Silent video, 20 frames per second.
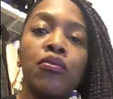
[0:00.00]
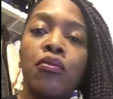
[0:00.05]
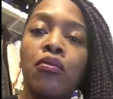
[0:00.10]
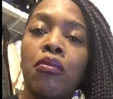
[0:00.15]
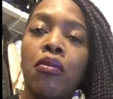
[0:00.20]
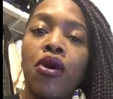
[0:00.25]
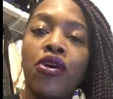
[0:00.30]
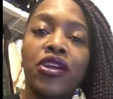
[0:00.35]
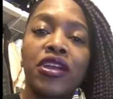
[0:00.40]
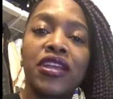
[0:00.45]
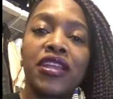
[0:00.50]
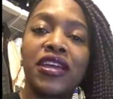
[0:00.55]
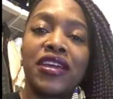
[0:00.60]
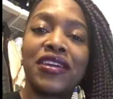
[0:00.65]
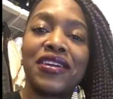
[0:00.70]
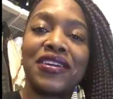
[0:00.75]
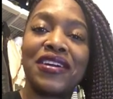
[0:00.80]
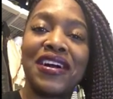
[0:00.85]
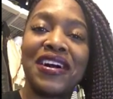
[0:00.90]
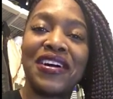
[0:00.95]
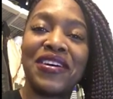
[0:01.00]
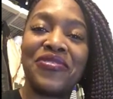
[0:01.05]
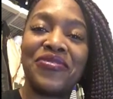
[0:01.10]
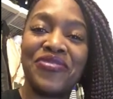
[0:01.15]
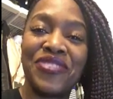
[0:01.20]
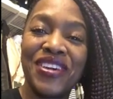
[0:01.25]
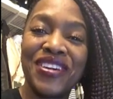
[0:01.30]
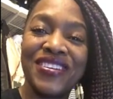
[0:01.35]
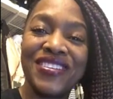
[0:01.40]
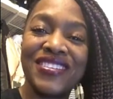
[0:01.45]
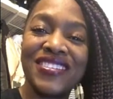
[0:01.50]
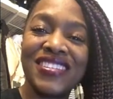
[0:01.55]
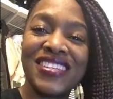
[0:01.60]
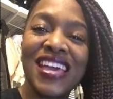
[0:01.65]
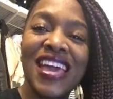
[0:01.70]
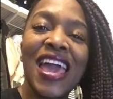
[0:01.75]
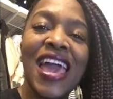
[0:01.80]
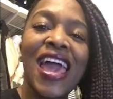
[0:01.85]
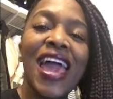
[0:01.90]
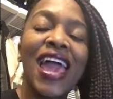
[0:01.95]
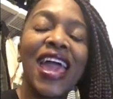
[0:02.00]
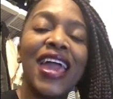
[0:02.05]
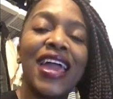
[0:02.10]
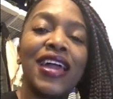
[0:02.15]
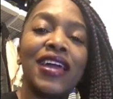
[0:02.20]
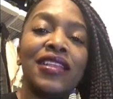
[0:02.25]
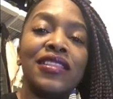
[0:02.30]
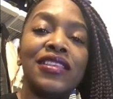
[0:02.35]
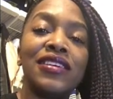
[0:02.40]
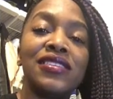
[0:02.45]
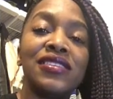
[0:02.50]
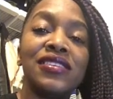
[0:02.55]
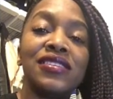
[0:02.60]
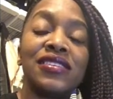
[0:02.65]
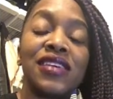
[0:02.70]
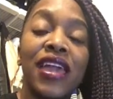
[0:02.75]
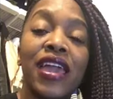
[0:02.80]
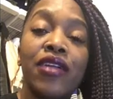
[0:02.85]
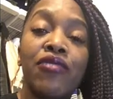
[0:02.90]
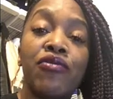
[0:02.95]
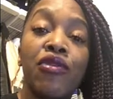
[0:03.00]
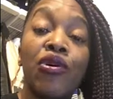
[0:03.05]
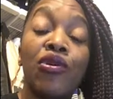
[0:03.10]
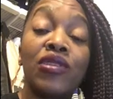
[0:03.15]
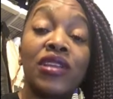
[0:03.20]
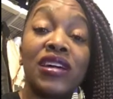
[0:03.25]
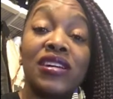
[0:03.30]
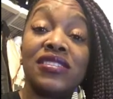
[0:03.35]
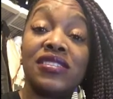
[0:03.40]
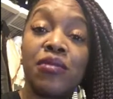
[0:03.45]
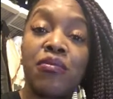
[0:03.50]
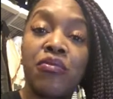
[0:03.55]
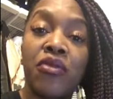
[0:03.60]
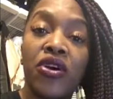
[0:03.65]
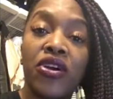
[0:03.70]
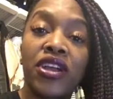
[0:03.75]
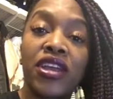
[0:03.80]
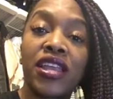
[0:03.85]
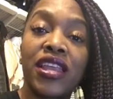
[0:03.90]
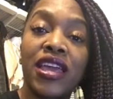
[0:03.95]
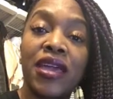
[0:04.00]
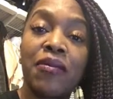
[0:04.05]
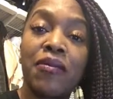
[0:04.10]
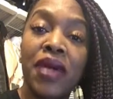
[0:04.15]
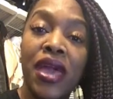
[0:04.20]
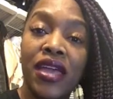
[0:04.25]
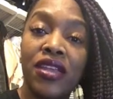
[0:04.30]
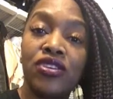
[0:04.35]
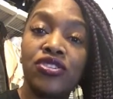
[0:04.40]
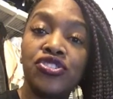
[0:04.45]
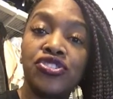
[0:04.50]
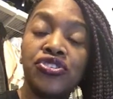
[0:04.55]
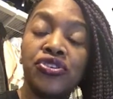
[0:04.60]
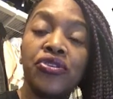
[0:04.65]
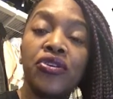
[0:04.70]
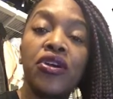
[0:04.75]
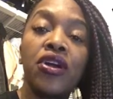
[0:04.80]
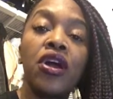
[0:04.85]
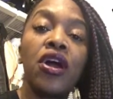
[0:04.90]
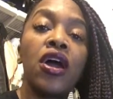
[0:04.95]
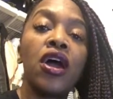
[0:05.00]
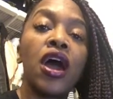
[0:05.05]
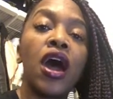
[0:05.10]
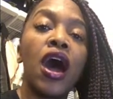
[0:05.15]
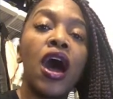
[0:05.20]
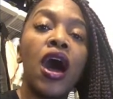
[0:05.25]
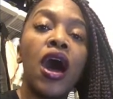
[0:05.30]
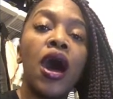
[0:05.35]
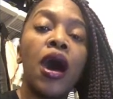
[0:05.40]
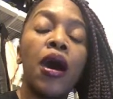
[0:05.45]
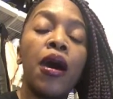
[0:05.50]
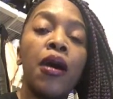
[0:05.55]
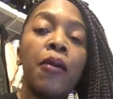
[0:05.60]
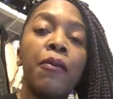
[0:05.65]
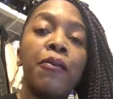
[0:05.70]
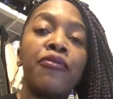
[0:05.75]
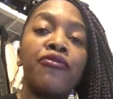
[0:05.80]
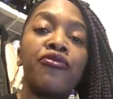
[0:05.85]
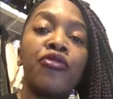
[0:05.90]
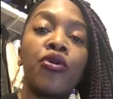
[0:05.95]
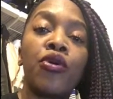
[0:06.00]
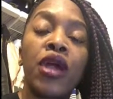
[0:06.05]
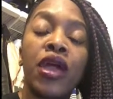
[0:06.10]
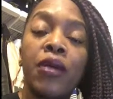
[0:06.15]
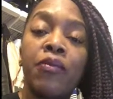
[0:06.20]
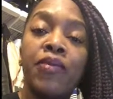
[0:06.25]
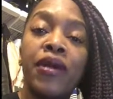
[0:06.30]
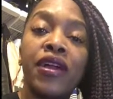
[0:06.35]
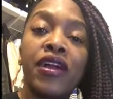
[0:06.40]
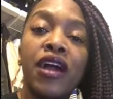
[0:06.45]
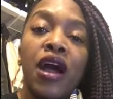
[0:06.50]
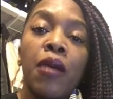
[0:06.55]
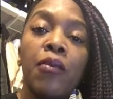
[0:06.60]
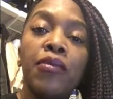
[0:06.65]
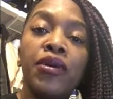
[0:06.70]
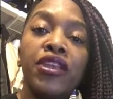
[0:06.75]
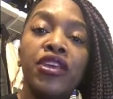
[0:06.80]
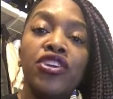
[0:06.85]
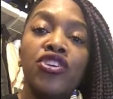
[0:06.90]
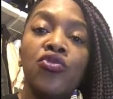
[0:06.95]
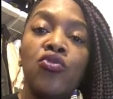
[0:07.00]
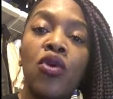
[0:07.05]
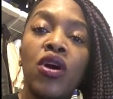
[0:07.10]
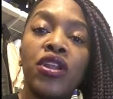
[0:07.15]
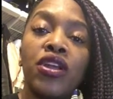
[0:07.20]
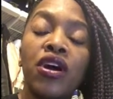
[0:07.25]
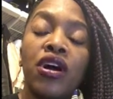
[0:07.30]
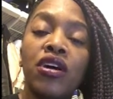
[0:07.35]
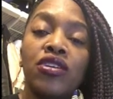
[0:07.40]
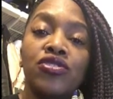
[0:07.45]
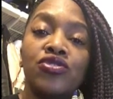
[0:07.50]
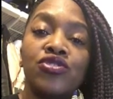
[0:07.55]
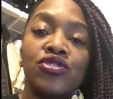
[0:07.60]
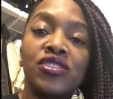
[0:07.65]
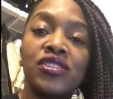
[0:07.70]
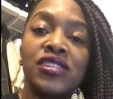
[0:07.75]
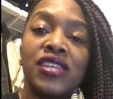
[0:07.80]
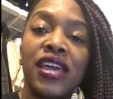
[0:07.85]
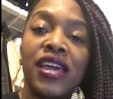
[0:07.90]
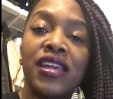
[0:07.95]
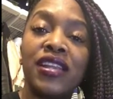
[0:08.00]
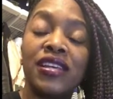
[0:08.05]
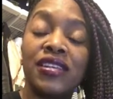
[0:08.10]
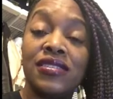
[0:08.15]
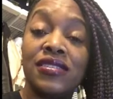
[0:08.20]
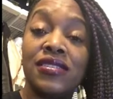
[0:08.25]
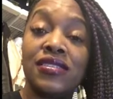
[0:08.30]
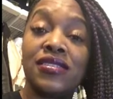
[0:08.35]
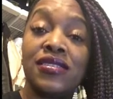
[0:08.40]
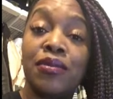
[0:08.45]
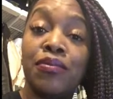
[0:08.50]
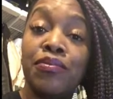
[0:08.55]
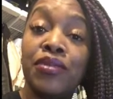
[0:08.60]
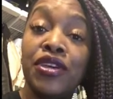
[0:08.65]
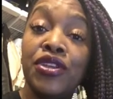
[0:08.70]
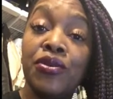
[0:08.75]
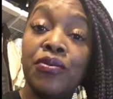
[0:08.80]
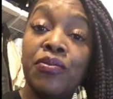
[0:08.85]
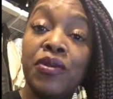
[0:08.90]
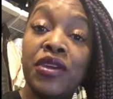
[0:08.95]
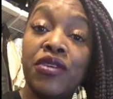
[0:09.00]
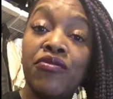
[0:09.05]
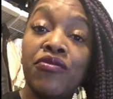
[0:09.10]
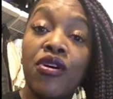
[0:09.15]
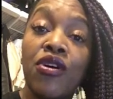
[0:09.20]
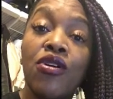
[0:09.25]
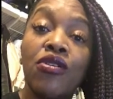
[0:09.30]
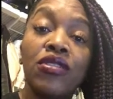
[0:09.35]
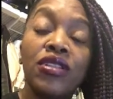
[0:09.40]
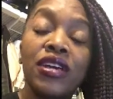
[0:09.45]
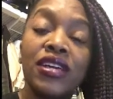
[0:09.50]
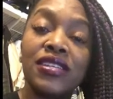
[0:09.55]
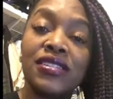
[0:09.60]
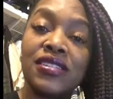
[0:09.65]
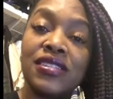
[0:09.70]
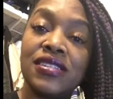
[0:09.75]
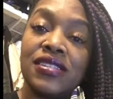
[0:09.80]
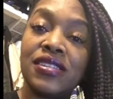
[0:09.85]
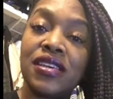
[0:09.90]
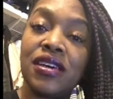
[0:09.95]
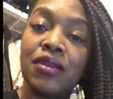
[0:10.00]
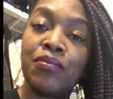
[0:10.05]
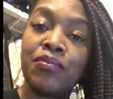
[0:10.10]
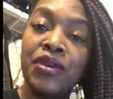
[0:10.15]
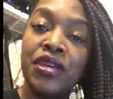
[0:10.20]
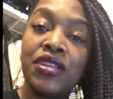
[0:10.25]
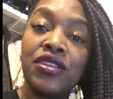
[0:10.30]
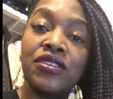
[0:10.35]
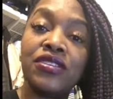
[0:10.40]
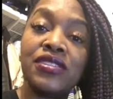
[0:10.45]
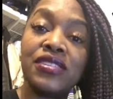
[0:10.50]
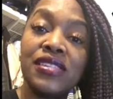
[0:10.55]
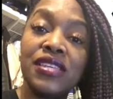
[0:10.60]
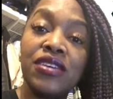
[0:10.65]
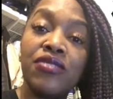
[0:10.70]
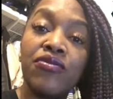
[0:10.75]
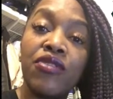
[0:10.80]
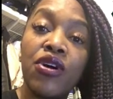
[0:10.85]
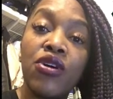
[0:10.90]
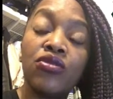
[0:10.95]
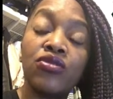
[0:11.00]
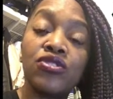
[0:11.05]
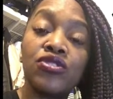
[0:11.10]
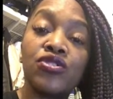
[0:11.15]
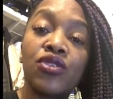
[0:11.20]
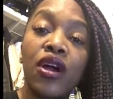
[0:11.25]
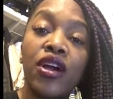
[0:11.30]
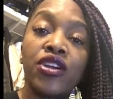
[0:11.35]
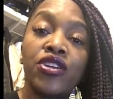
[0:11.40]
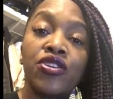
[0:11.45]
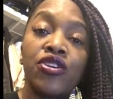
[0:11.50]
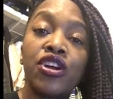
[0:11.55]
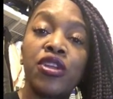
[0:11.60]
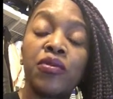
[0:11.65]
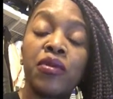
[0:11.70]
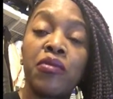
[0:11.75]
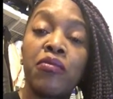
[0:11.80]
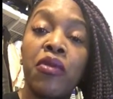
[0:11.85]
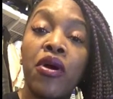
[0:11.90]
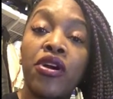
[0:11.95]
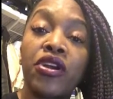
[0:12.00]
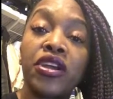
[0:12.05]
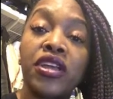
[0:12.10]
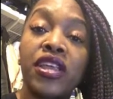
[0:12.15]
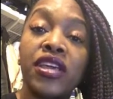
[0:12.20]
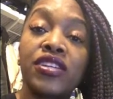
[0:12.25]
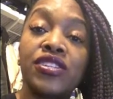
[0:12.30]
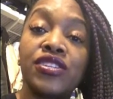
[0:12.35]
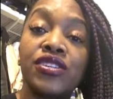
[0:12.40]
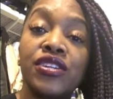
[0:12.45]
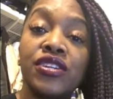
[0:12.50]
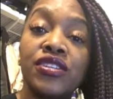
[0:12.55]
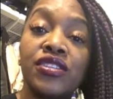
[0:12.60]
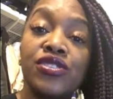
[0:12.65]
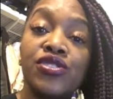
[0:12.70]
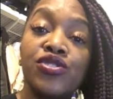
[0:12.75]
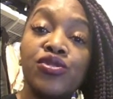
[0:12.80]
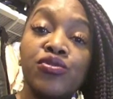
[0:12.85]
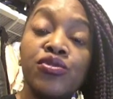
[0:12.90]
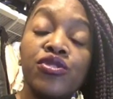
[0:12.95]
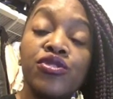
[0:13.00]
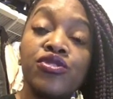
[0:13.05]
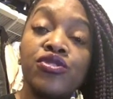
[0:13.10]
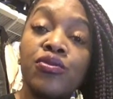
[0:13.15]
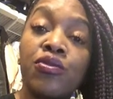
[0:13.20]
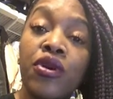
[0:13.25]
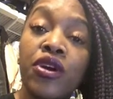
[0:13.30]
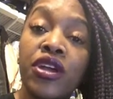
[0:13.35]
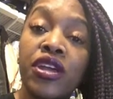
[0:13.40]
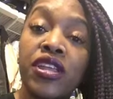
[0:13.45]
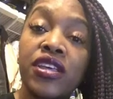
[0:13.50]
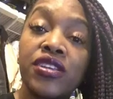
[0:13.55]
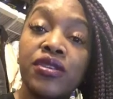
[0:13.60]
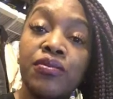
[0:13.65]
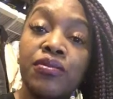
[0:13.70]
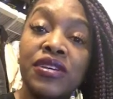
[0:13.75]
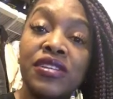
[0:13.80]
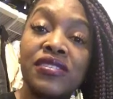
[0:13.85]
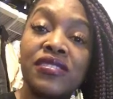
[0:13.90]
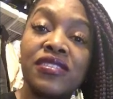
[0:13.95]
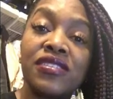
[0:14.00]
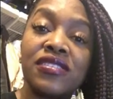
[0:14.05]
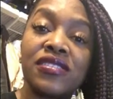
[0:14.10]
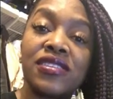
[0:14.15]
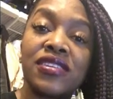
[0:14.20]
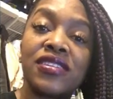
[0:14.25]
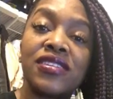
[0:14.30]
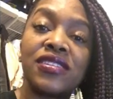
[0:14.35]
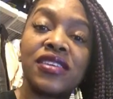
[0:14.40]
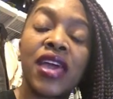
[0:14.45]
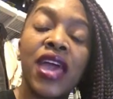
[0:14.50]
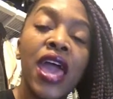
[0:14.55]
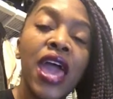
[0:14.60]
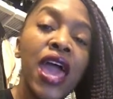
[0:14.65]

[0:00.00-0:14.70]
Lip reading: marketing field, and this is a role as a marketing manager for a big company, you want to understand, is this a B2B role? Is this a B2C role? So are you going to be marketing to consumers or marketing to businesses?